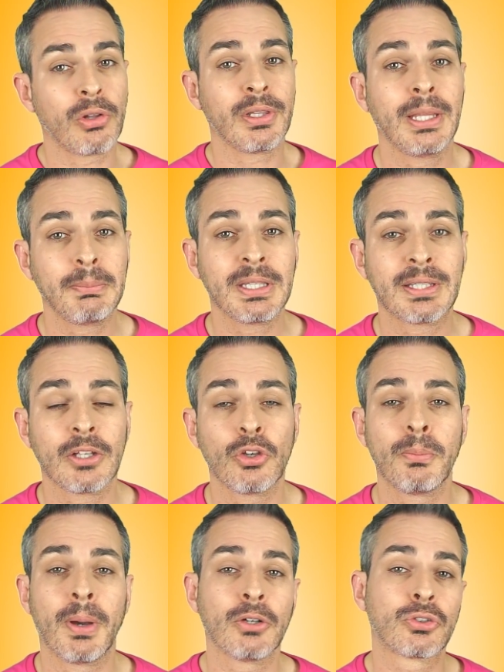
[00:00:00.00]
let me tell you
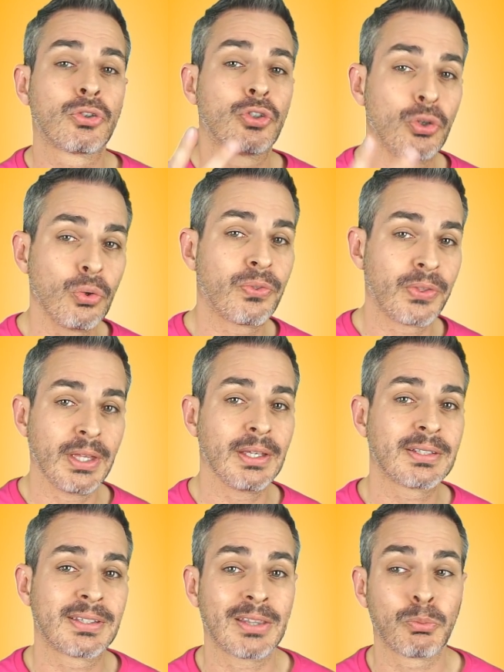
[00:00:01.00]
about two
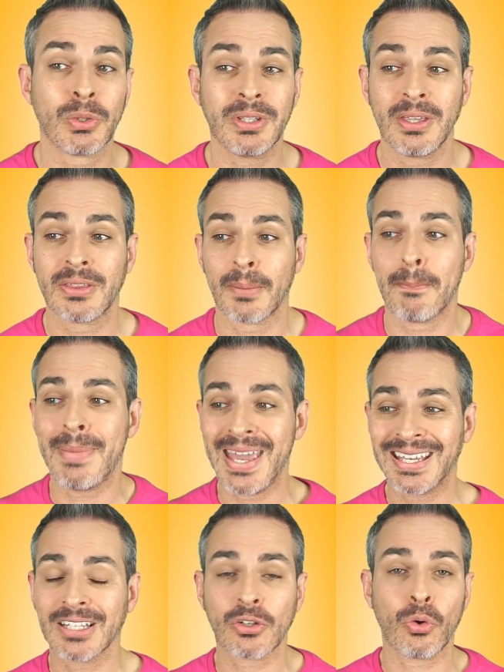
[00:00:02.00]
things that will either make
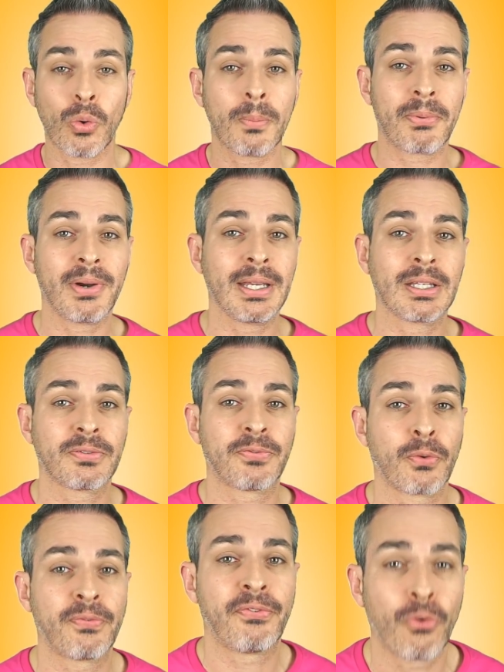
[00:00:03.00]
it or break it for
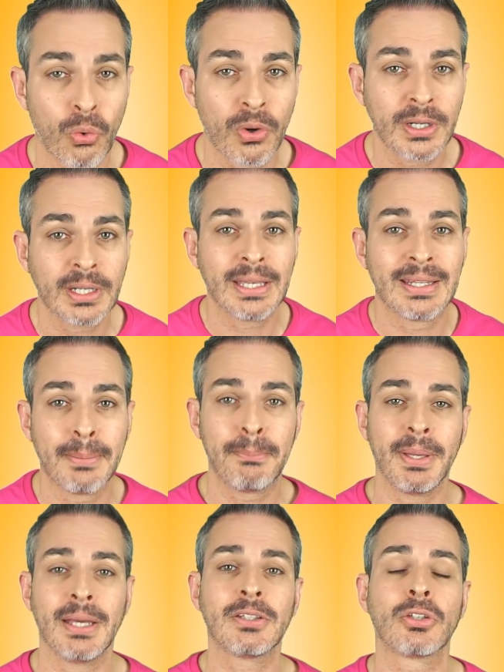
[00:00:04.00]
Ford in a
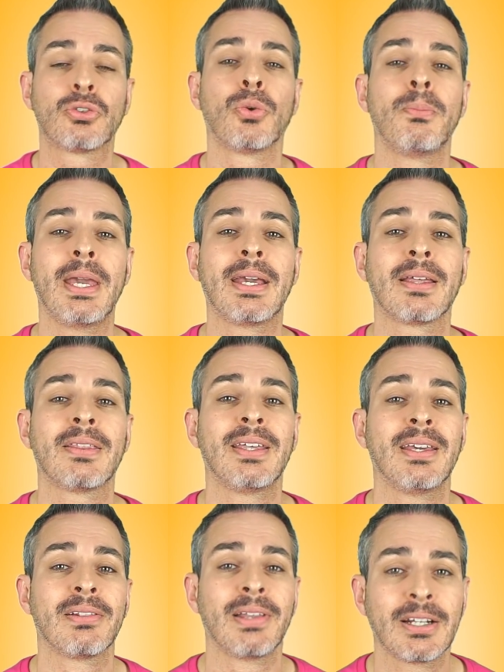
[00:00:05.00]
bid to make the
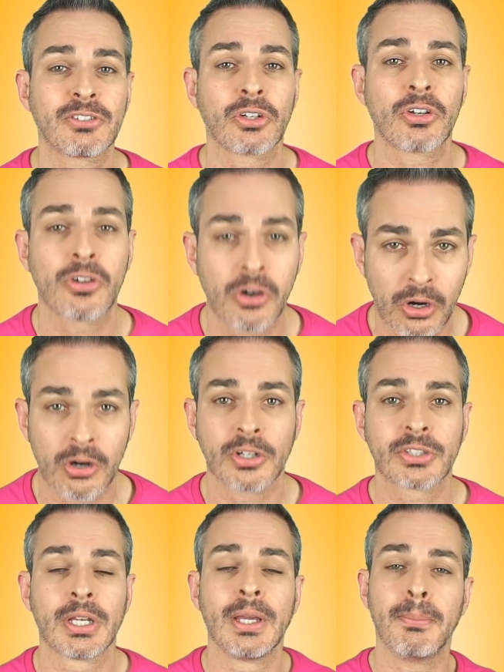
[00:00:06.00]
electric cars